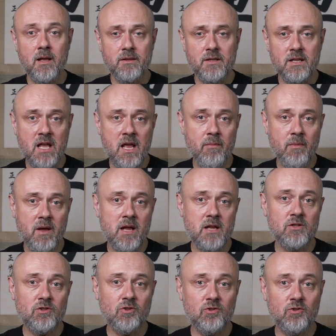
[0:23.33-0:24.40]
The name
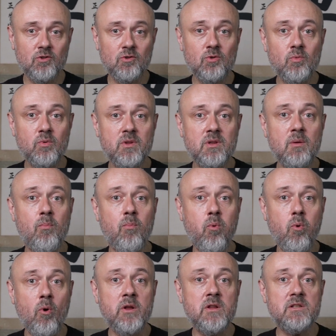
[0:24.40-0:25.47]
has to do with the
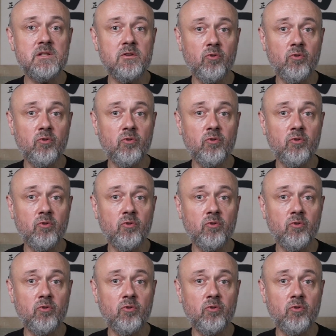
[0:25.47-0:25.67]
point's